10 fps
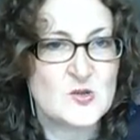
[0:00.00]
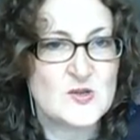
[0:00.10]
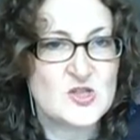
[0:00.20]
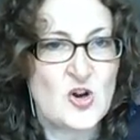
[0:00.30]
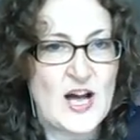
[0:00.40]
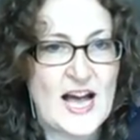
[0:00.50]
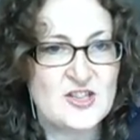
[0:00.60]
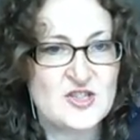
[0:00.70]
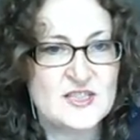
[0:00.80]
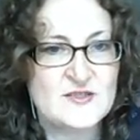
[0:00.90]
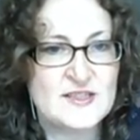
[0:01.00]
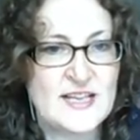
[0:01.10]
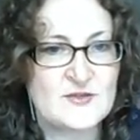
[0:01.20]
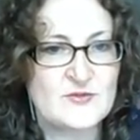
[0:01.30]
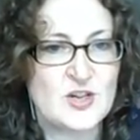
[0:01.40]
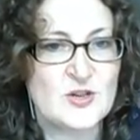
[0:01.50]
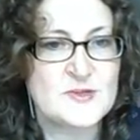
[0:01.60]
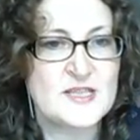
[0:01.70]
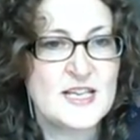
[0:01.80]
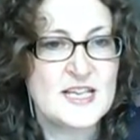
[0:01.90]
So it's got adjectives and
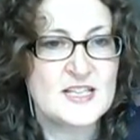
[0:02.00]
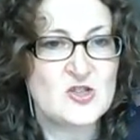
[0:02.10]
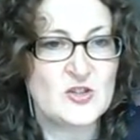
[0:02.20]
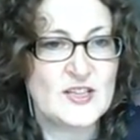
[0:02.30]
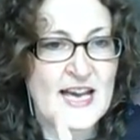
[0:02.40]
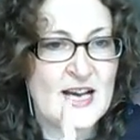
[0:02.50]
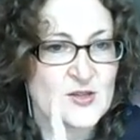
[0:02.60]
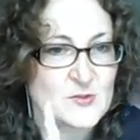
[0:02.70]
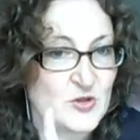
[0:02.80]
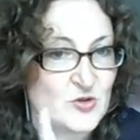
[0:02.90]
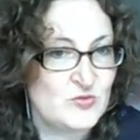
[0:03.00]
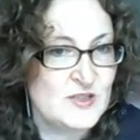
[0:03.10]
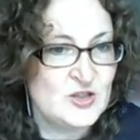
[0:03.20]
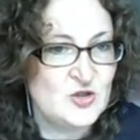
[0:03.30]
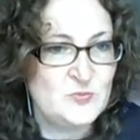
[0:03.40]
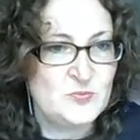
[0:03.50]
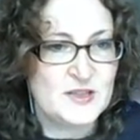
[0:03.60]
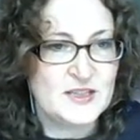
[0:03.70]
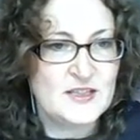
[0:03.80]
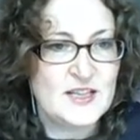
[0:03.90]
adverbs, it's got nouns, but the really good
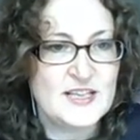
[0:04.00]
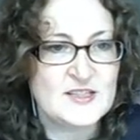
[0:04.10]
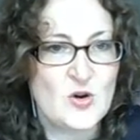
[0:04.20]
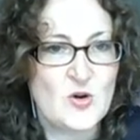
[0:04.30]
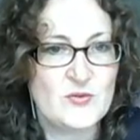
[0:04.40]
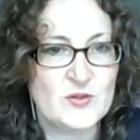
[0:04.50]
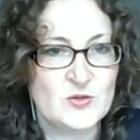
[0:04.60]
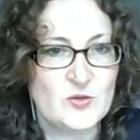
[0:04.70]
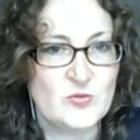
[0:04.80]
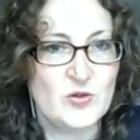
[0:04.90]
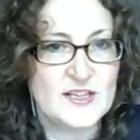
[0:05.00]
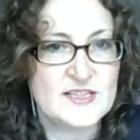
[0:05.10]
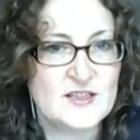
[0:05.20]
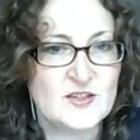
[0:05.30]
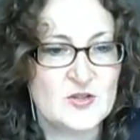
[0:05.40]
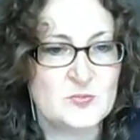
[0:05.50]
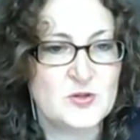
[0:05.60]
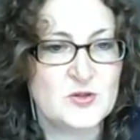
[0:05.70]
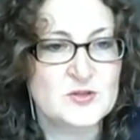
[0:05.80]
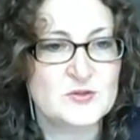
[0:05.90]
bit is often right at the
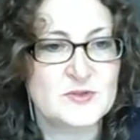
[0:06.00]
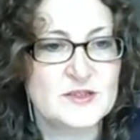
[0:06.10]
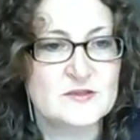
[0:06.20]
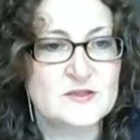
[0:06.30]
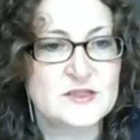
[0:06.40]
bottom now.